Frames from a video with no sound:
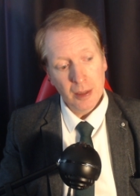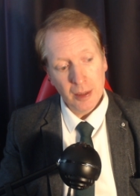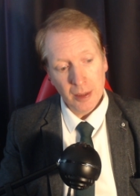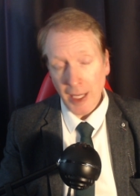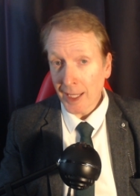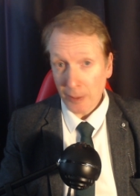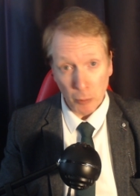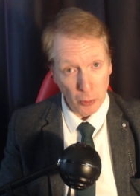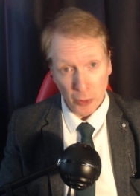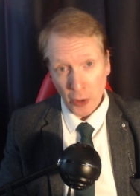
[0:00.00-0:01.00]
that
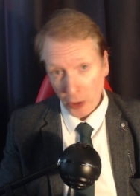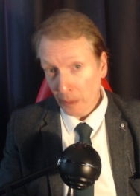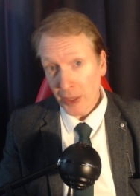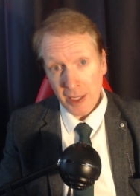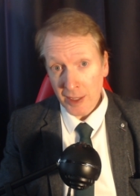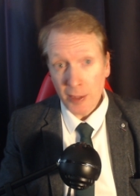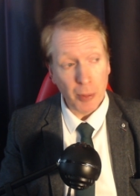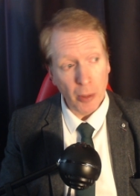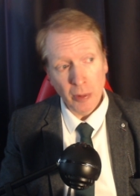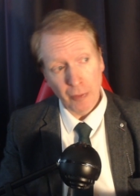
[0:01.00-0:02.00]
will not be as
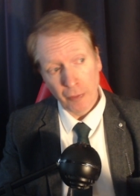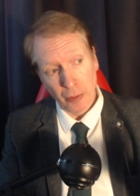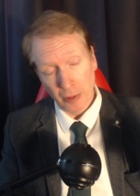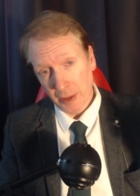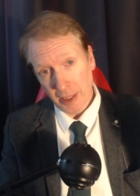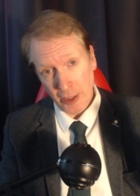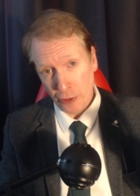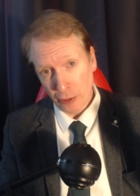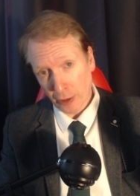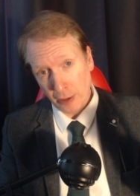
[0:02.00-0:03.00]
powerful as
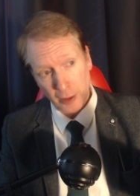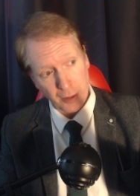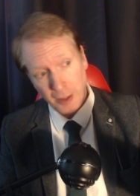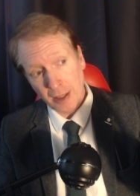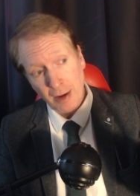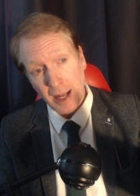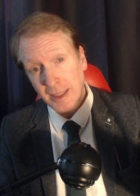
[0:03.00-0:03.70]
your 30 grand